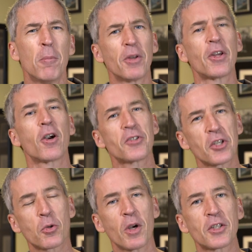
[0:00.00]
but there are
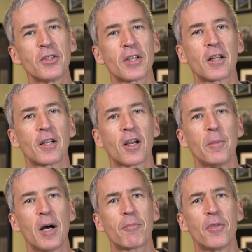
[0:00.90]
situations that can
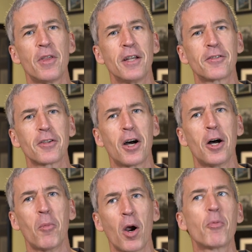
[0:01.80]
come up that
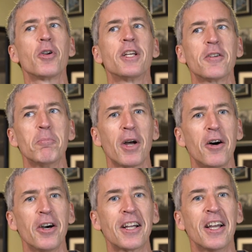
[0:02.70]
um, are pretty
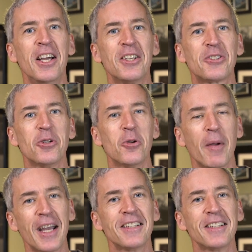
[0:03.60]
compelling to pay